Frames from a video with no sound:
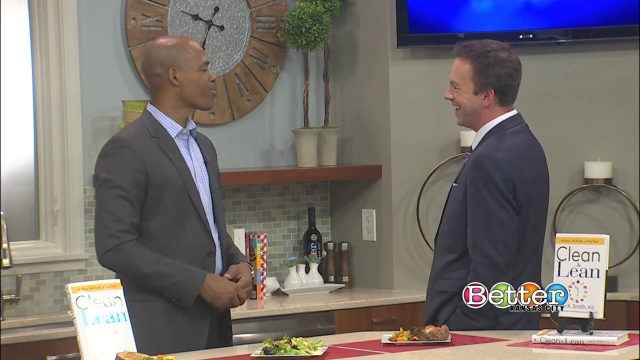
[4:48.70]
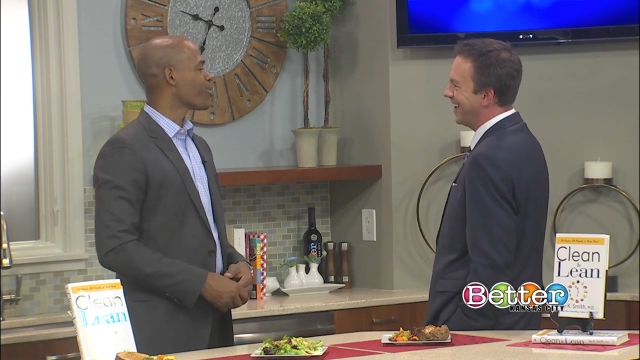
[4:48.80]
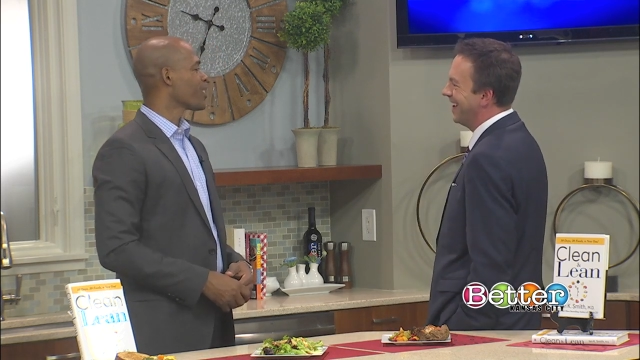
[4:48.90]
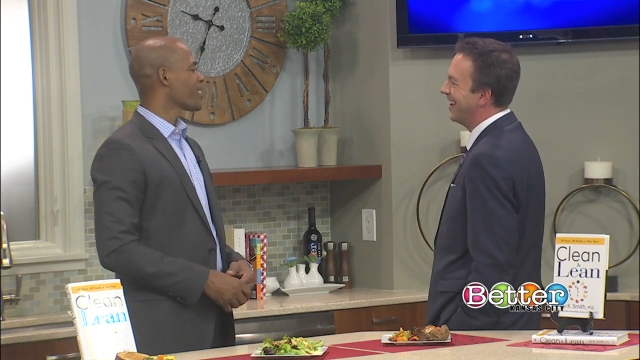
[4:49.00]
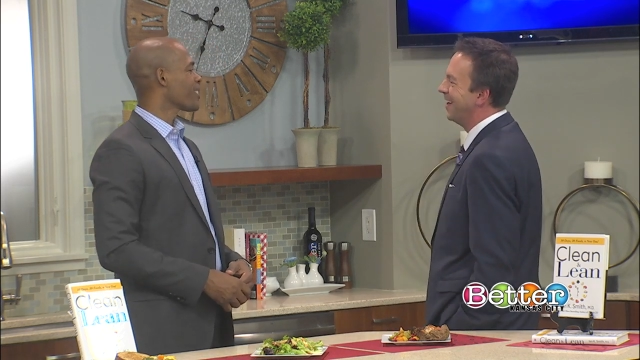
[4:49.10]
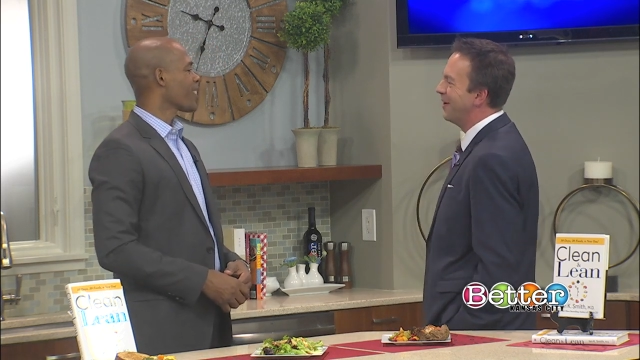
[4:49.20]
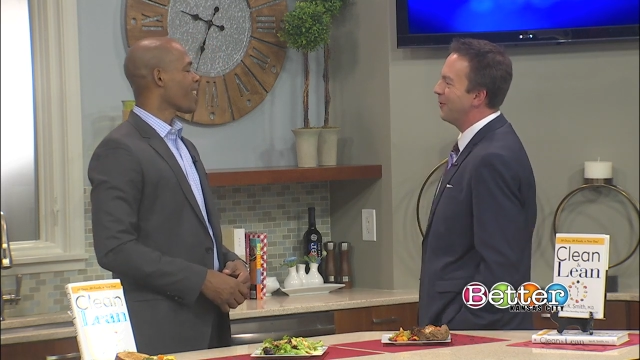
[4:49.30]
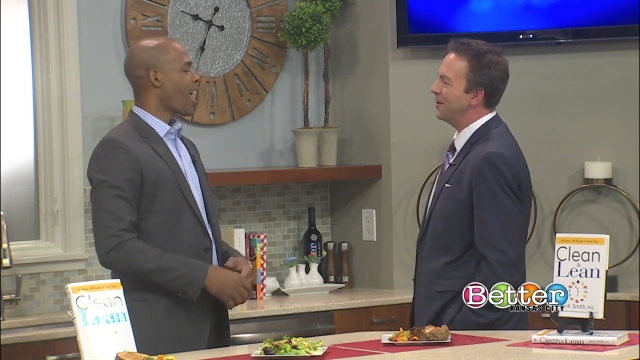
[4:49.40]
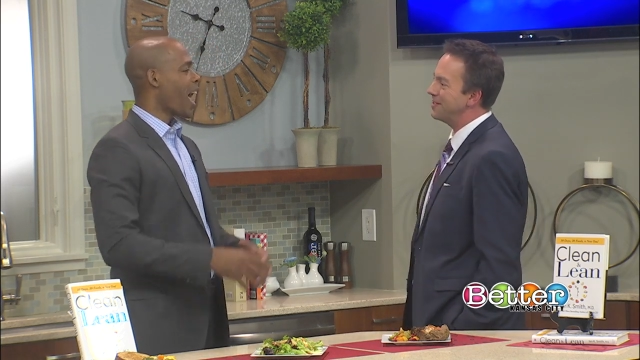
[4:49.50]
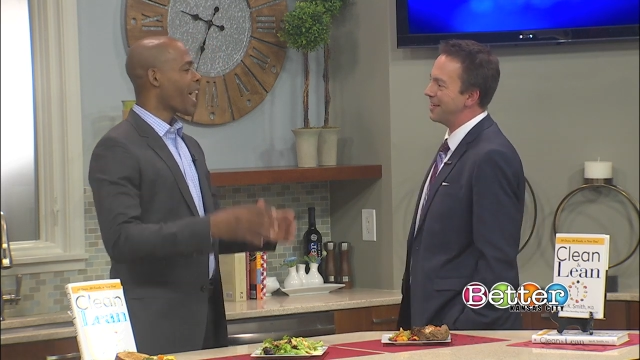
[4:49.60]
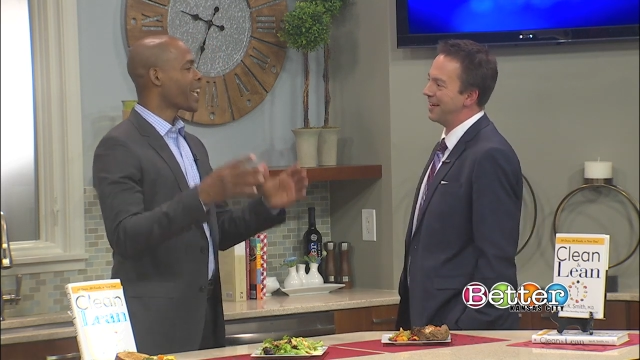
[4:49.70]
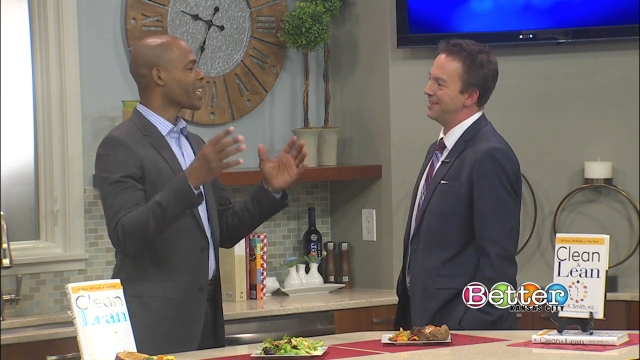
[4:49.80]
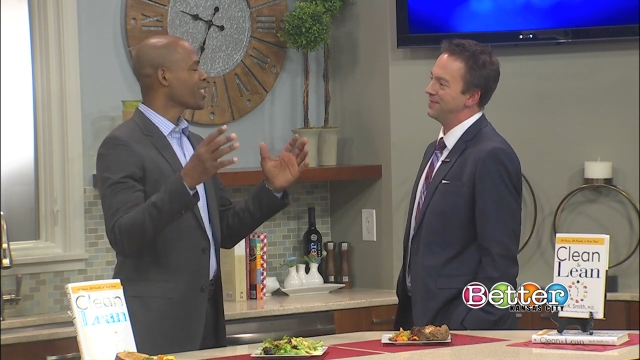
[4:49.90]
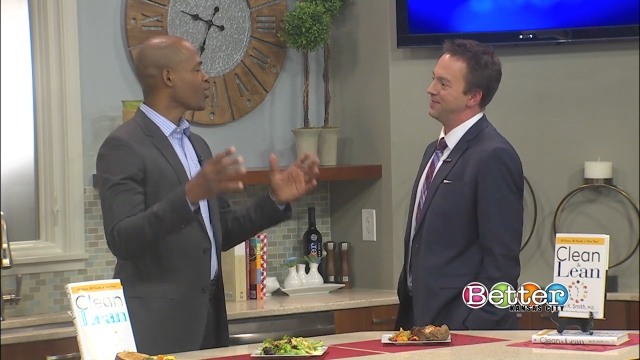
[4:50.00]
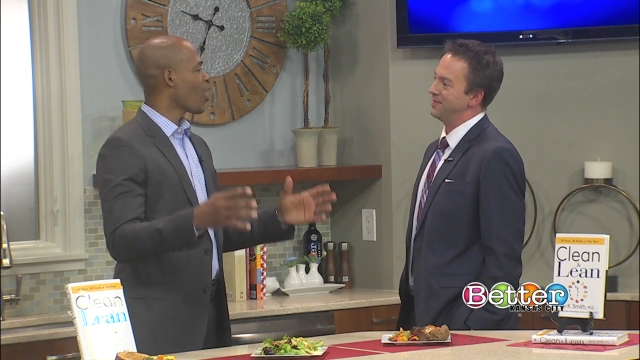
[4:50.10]
Speaker 1: what? What's that? I
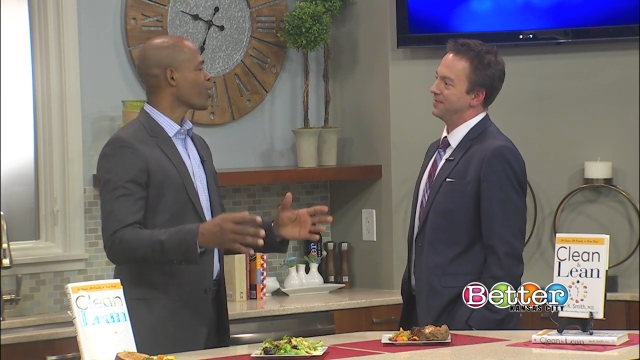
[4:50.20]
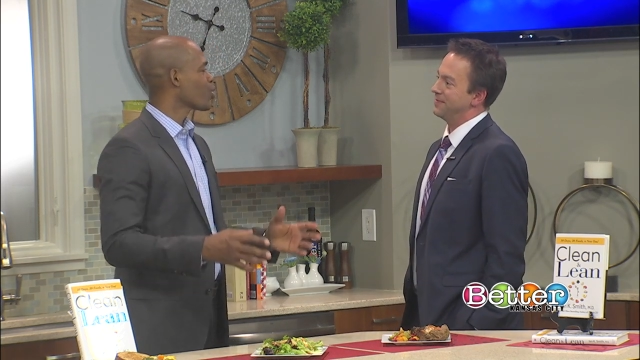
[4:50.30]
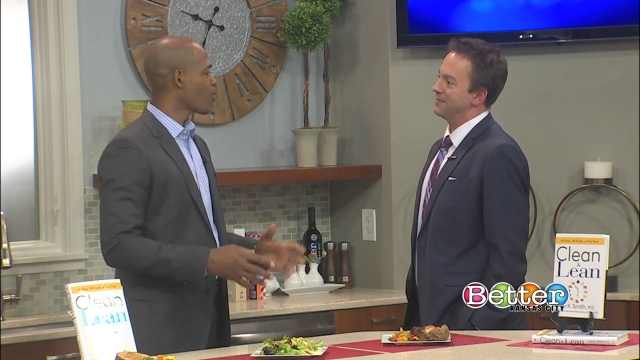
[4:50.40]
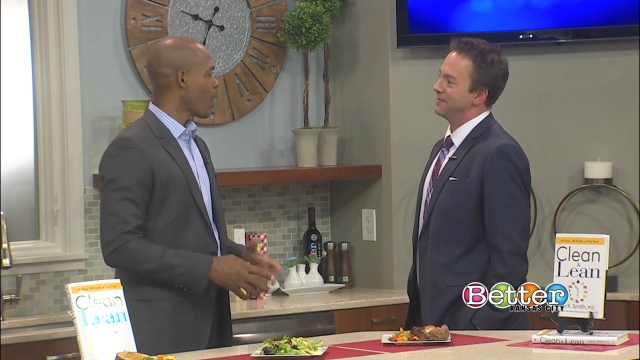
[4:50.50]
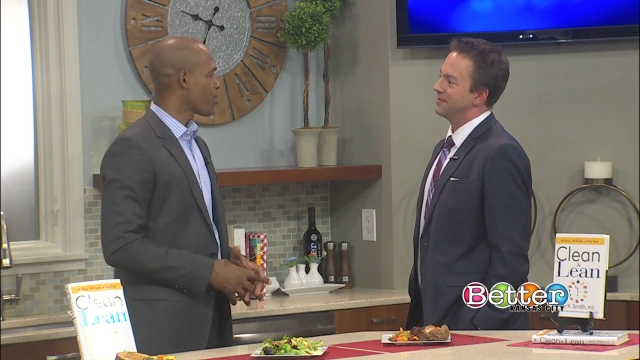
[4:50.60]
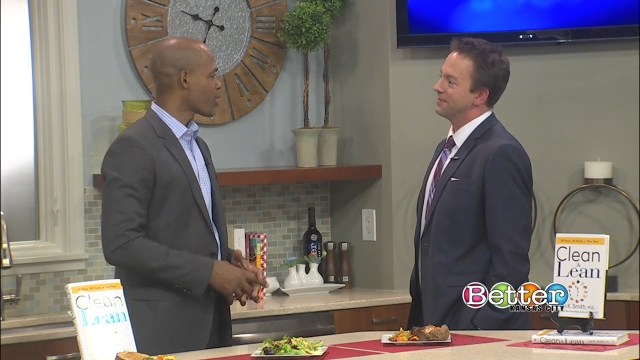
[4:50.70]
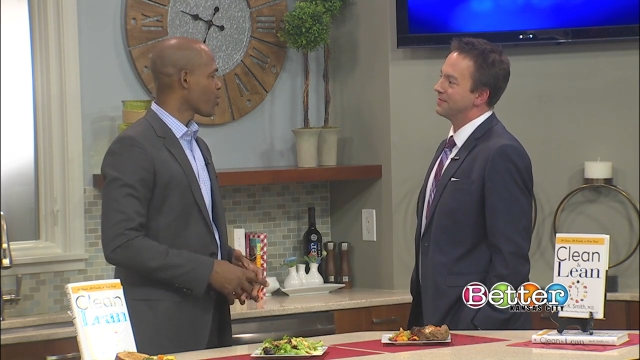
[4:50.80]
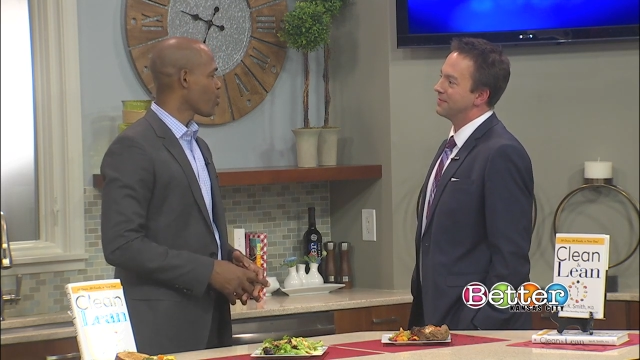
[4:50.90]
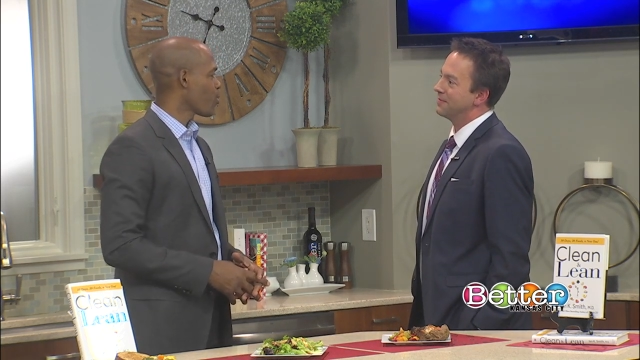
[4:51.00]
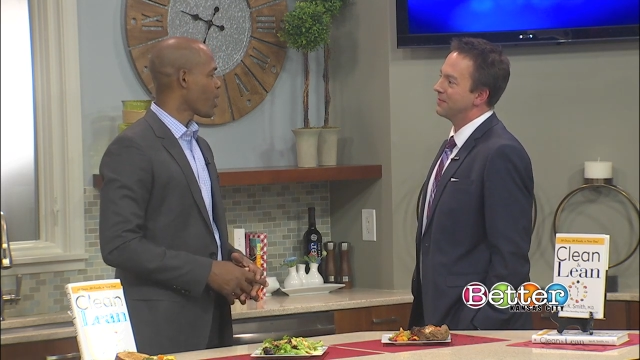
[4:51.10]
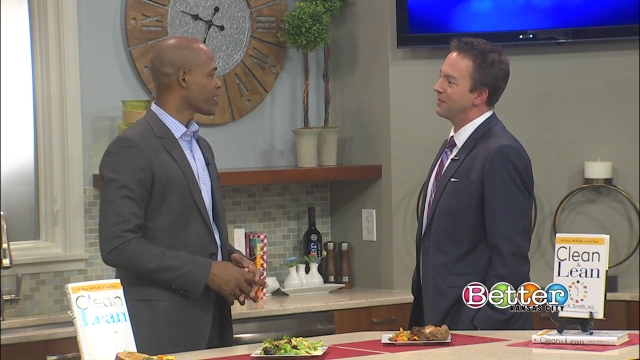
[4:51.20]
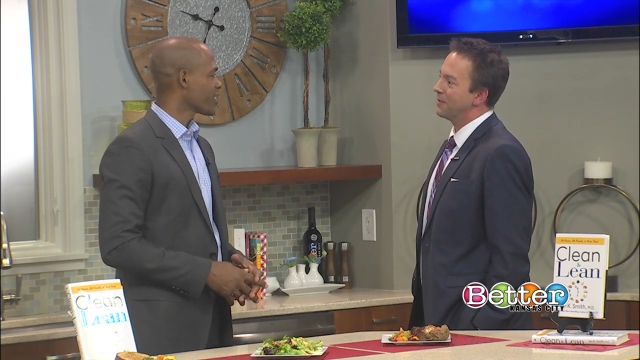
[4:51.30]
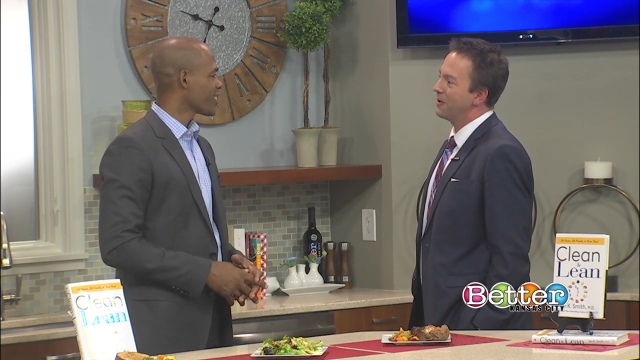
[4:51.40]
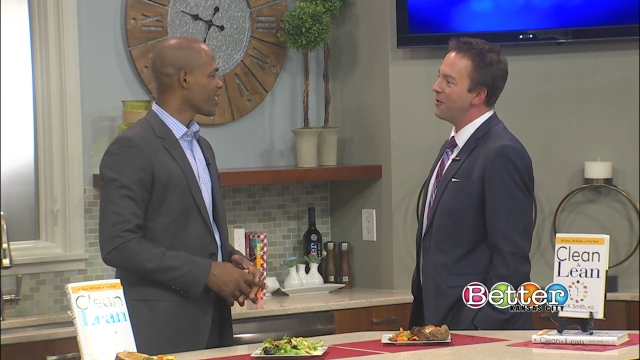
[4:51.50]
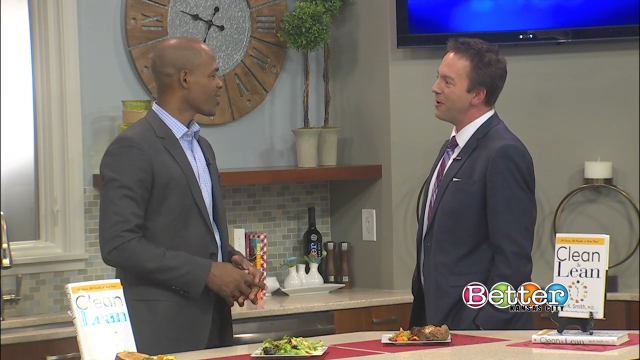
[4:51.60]
got to see all the soap operas I grew up
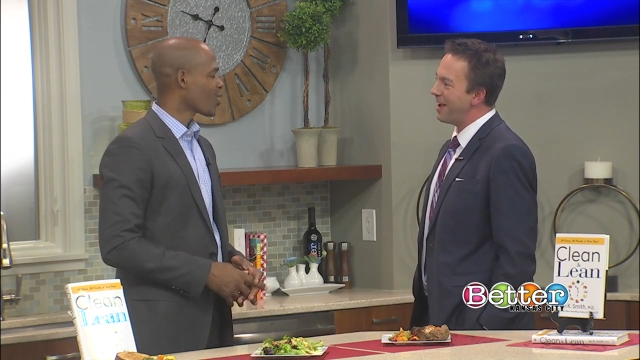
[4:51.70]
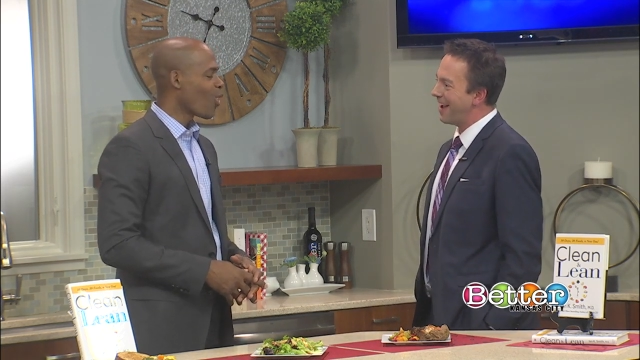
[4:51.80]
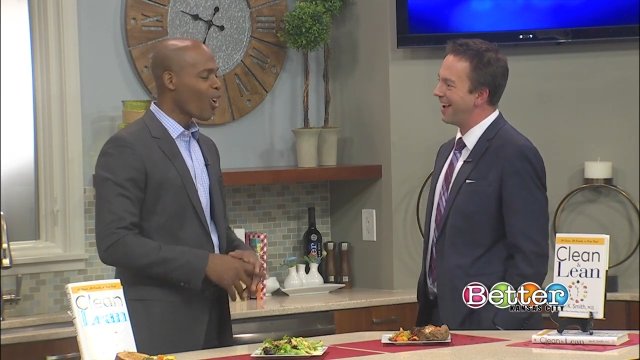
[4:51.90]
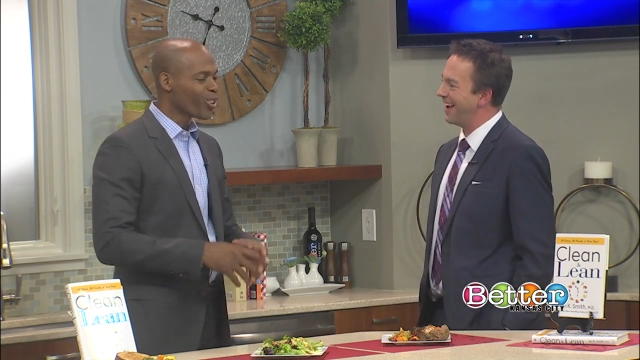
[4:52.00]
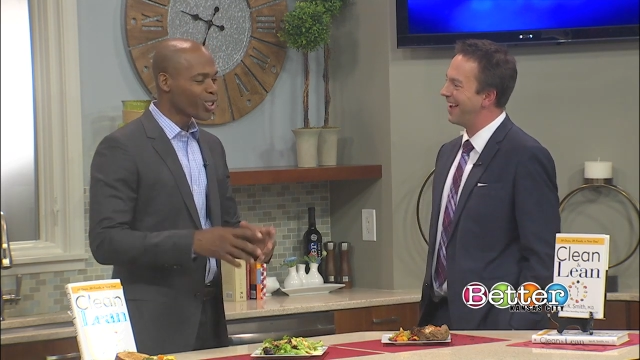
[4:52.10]
watching. No way. So all the